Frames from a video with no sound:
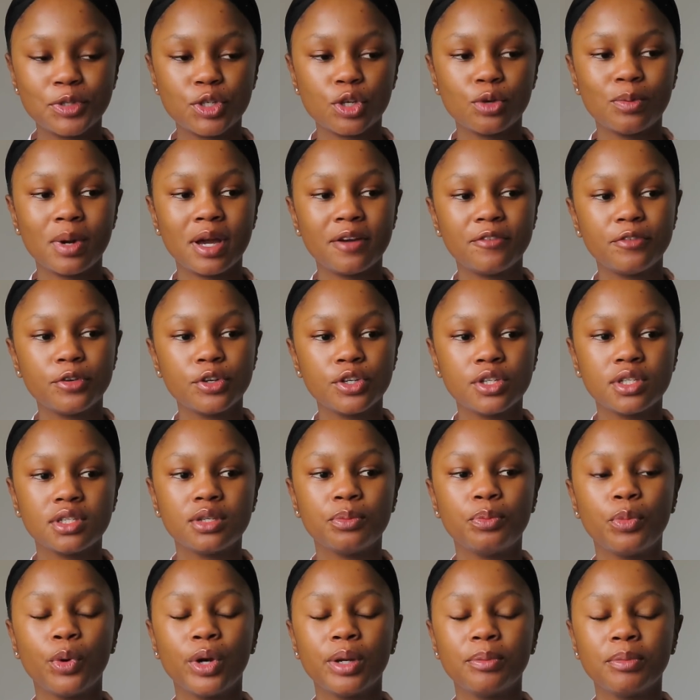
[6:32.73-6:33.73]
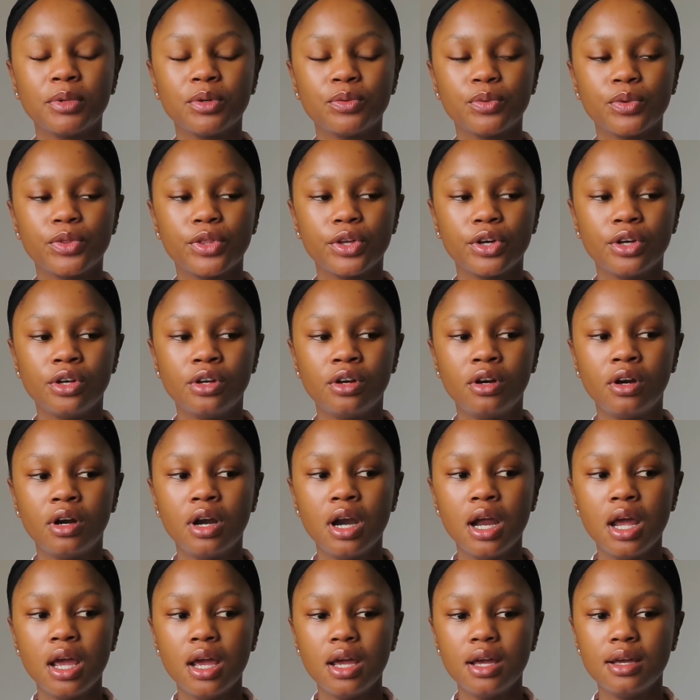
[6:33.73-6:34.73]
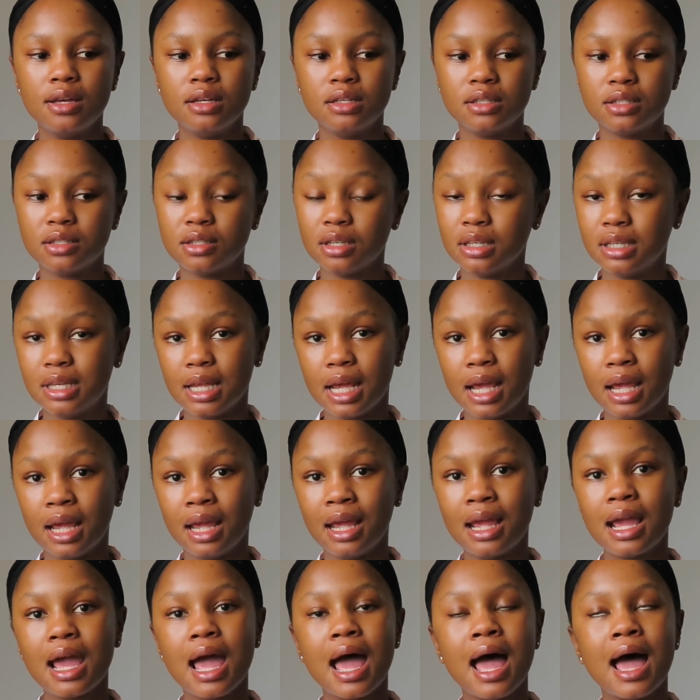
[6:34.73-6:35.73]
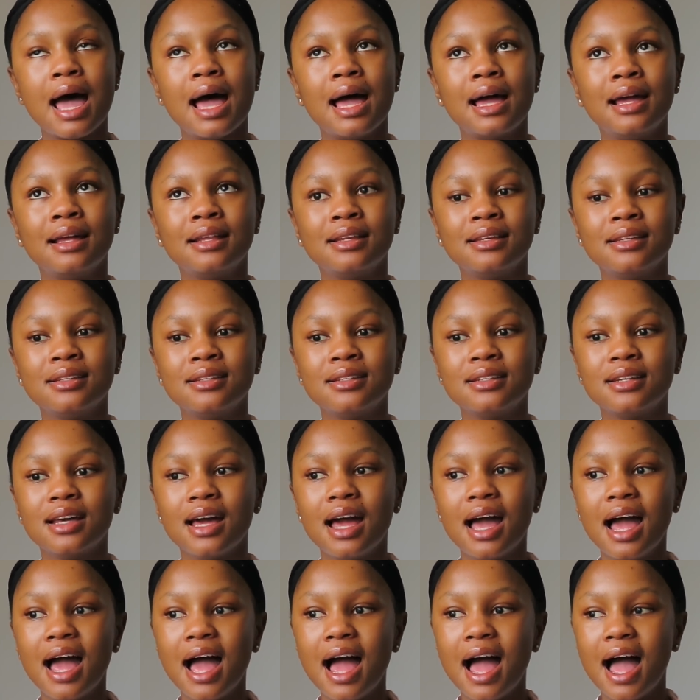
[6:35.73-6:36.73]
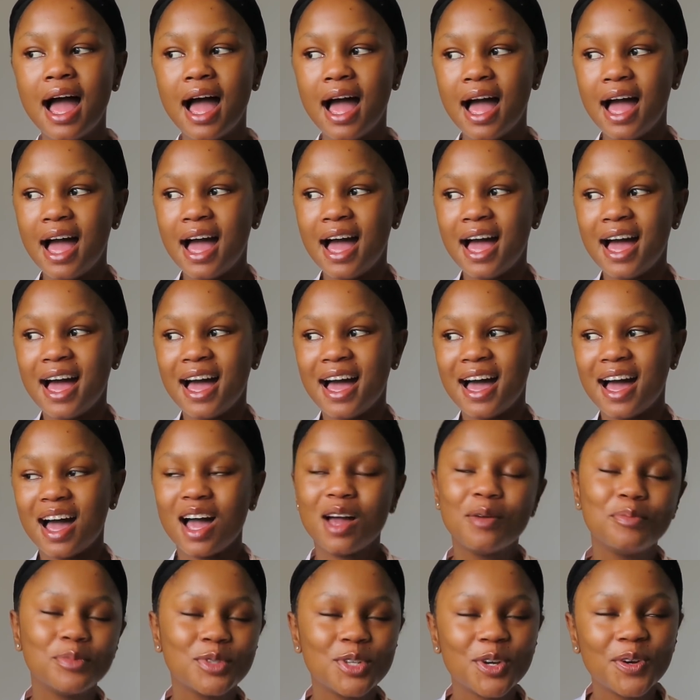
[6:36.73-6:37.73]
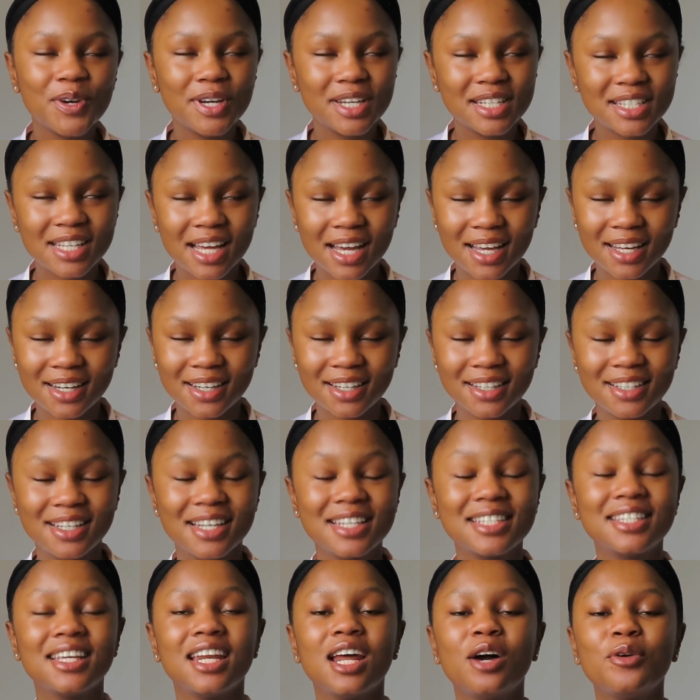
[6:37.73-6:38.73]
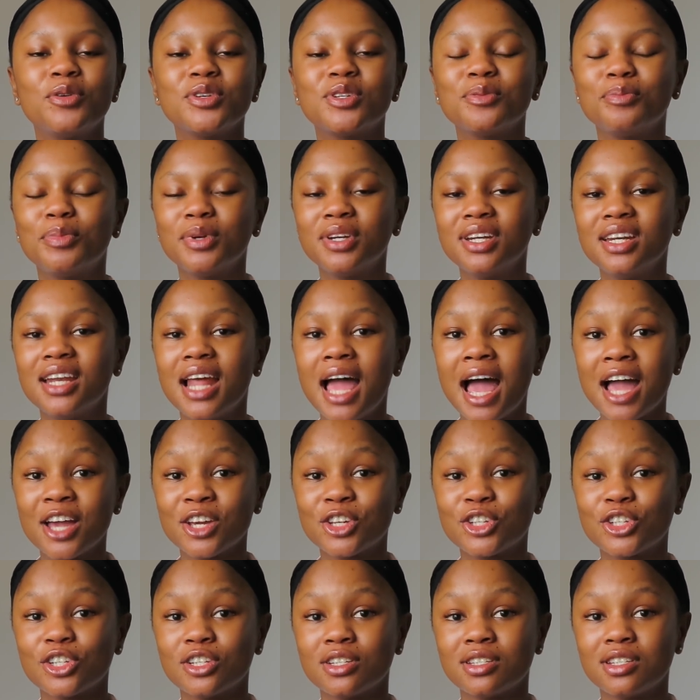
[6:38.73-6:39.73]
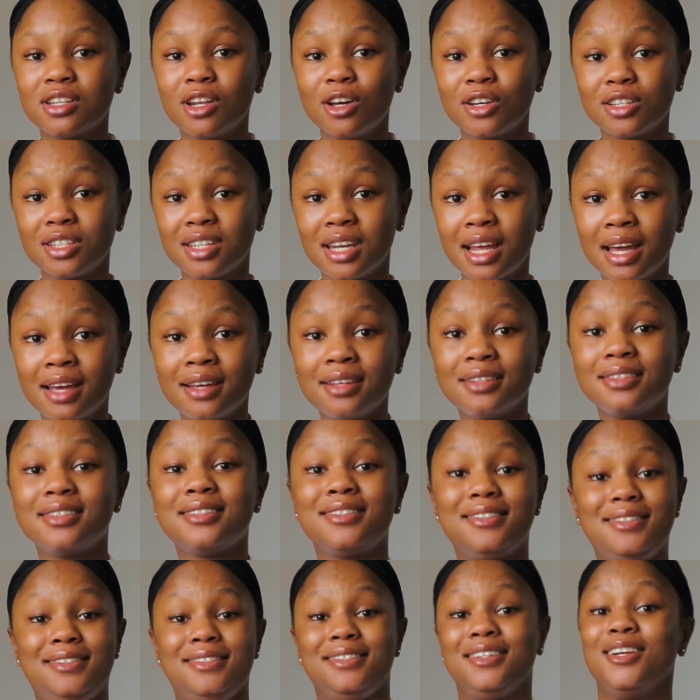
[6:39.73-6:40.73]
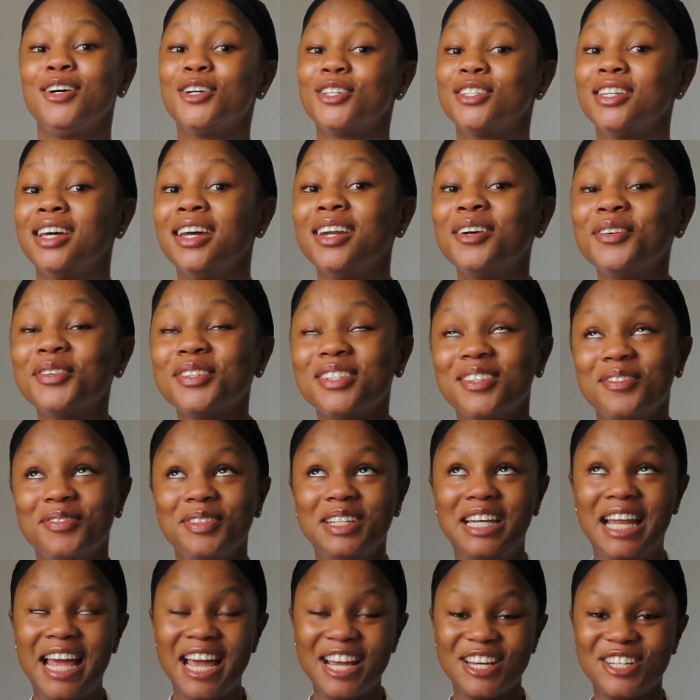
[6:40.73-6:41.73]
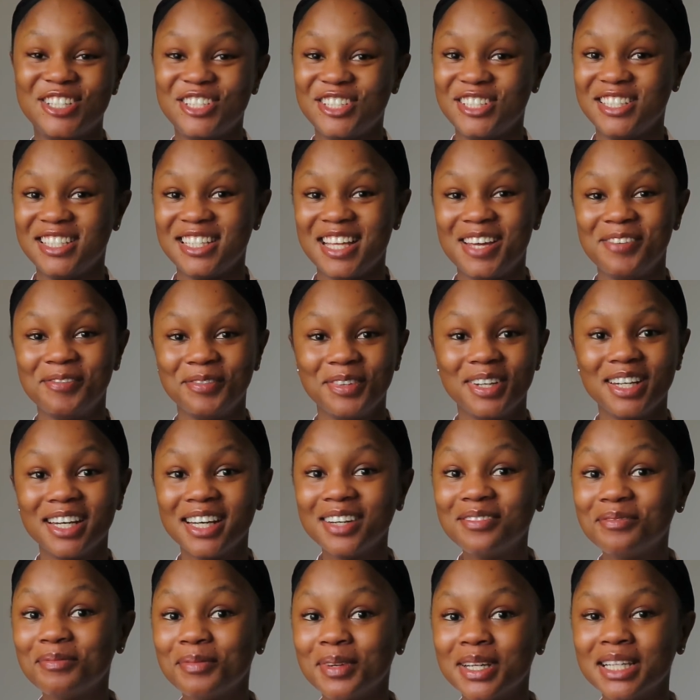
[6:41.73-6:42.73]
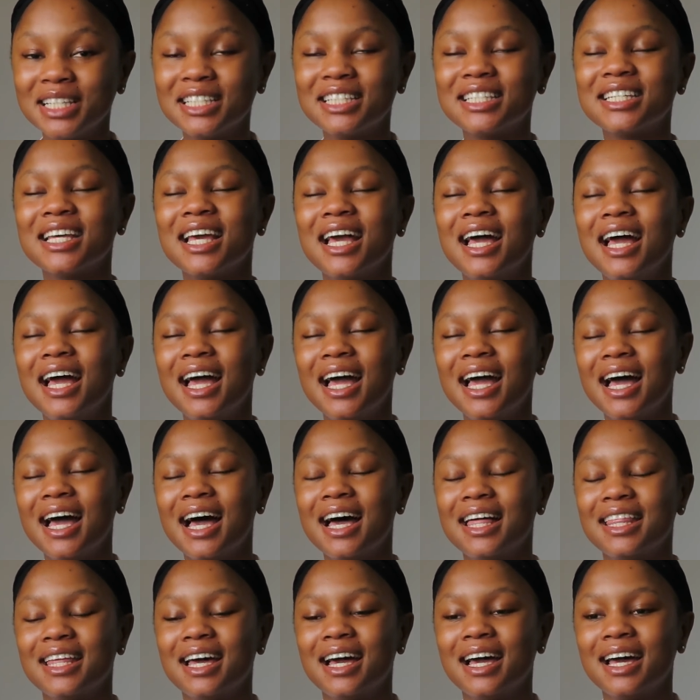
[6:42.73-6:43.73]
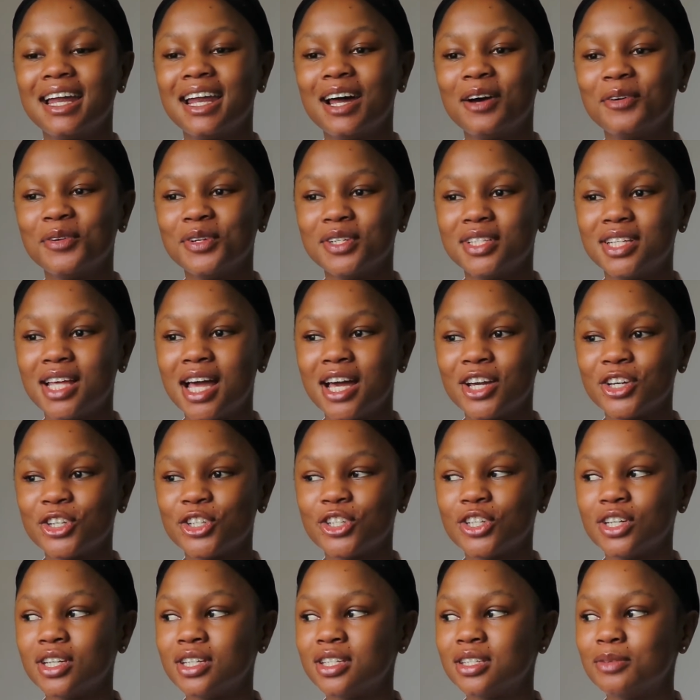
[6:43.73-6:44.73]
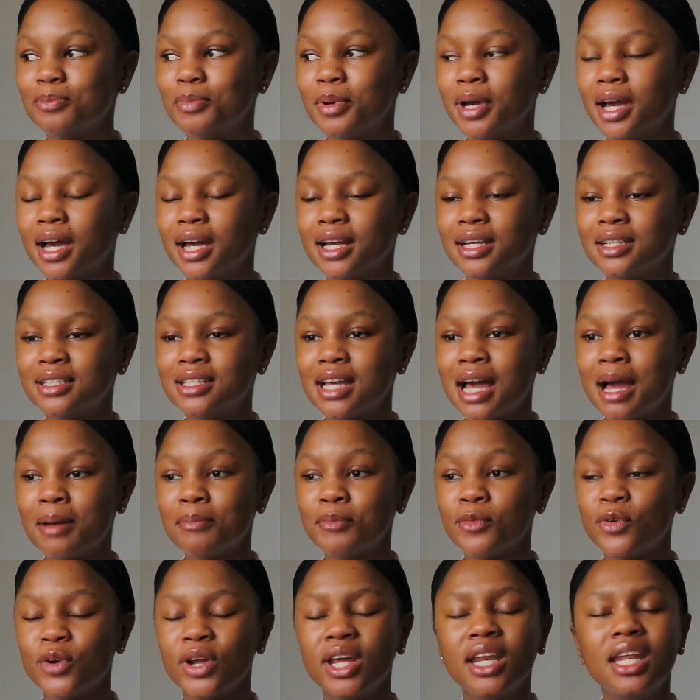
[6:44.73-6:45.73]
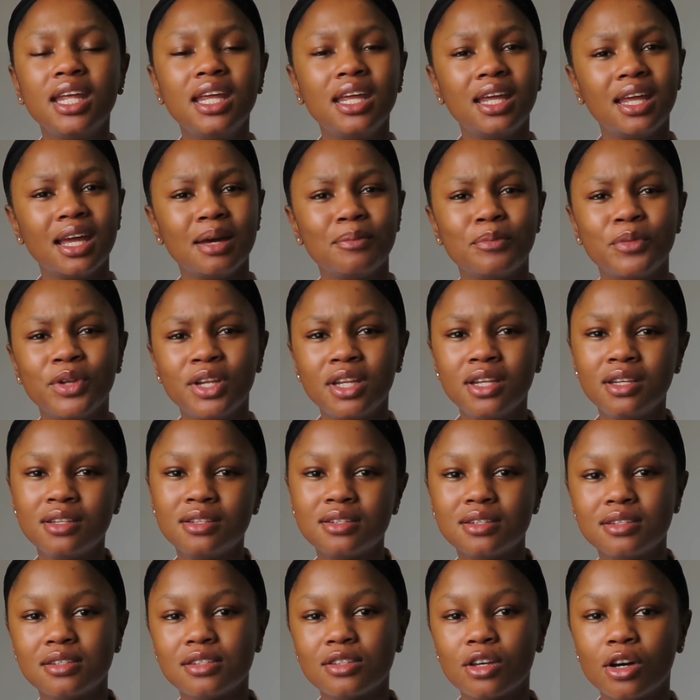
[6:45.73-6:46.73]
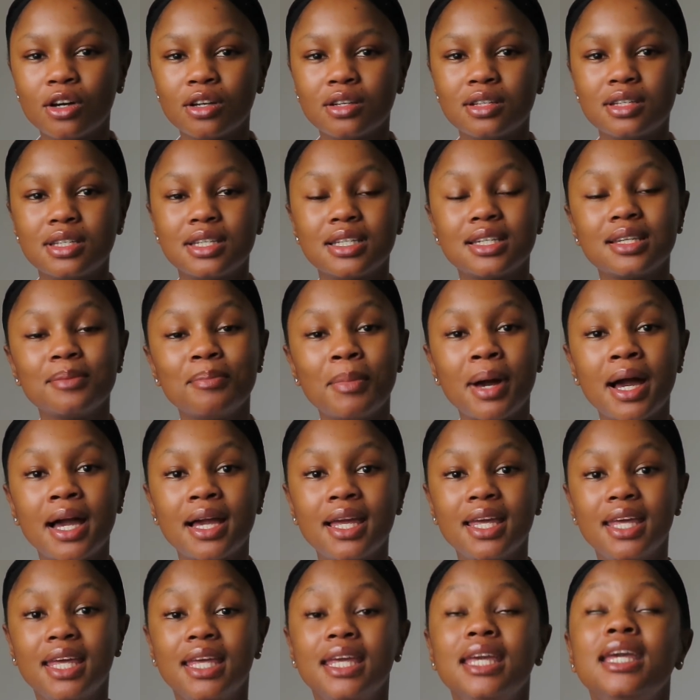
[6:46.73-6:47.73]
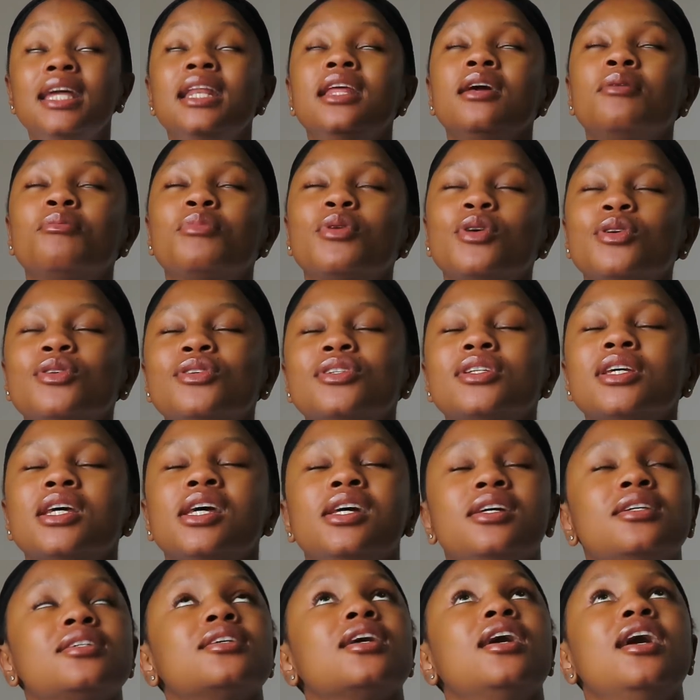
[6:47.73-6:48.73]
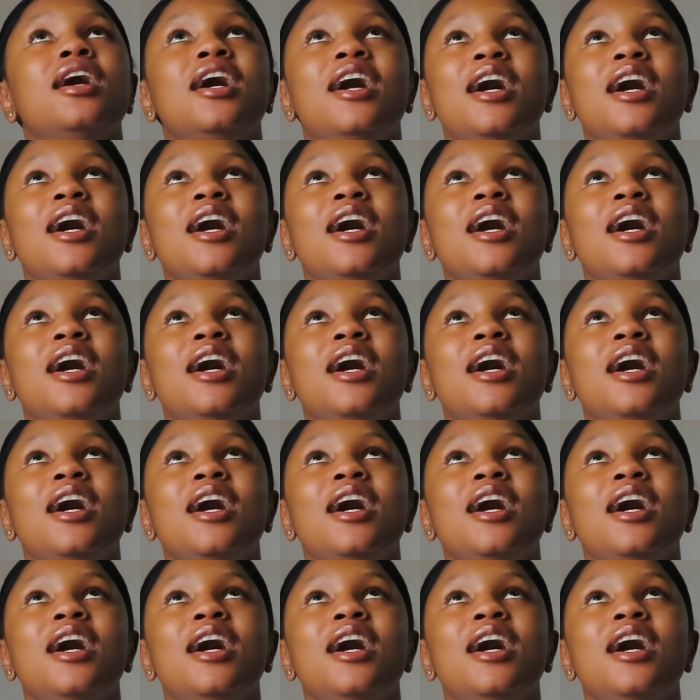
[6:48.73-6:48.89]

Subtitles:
so my first appointment with her is today, and I'm so excited. Yesterday I was a bit anxious. Last night I was a bit anxious. I'm gonna admit that I was anxious, but I'm ready to start my healing process.